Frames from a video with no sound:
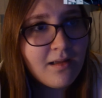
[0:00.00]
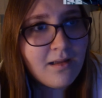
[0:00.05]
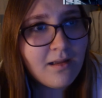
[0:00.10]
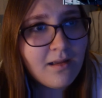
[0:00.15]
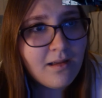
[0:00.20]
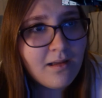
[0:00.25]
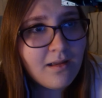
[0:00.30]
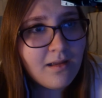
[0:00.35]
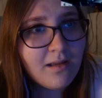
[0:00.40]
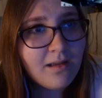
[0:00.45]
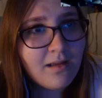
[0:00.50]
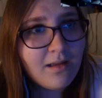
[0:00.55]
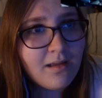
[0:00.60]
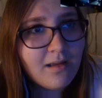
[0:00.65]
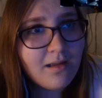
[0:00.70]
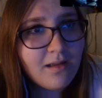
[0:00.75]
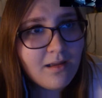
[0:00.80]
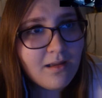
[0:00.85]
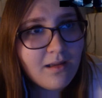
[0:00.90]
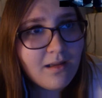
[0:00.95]

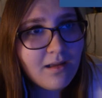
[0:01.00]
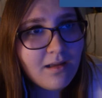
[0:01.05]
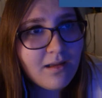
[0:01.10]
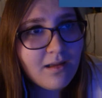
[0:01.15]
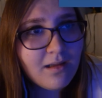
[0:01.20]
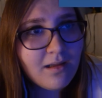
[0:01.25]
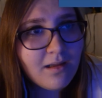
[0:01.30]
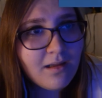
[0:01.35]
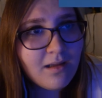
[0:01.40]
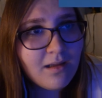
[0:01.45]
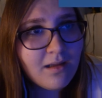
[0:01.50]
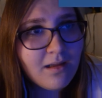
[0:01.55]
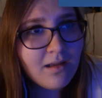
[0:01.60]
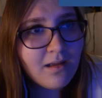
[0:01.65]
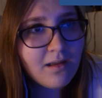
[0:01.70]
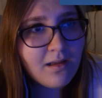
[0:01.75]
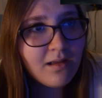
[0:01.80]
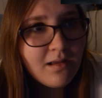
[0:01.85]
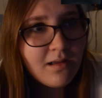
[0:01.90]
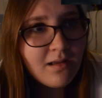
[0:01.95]

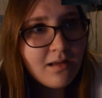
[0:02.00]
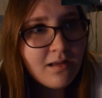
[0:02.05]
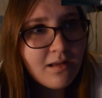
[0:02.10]
(no one is talking)